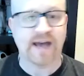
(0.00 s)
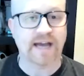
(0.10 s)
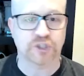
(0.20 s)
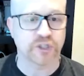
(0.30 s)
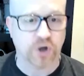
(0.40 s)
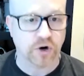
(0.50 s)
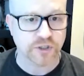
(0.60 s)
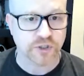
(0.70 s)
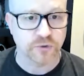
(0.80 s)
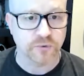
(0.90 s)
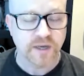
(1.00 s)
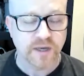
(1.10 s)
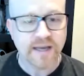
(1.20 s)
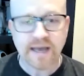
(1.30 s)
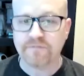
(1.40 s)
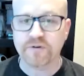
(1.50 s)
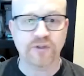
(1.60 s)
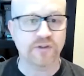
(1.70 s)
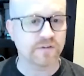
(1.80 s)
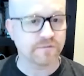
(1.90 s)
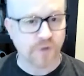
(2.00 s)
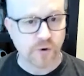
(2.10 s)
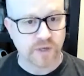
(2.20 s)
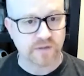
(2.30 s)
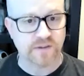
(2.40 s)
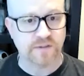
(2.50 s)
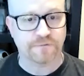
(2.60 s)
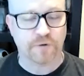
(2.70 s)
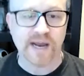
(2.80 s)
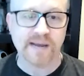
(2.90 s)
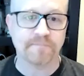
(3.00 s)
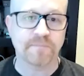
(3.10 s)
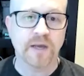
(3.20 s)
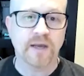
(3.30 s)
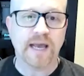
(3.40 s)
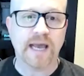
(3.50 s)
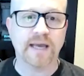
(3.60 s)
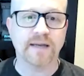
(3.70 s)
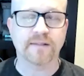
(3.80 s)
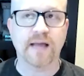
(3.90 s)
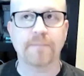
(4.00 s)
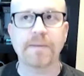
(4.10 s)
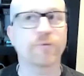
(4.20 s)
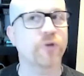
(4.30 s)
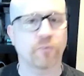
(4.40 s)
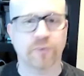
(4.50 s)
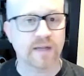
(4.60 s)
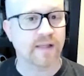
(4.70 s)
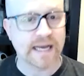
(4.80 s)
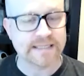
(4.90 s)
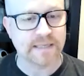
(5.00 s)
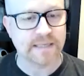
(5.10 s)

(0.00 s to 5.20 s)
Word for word: action cartoon. Everything's in focus in the frame. And a lot of people don't realize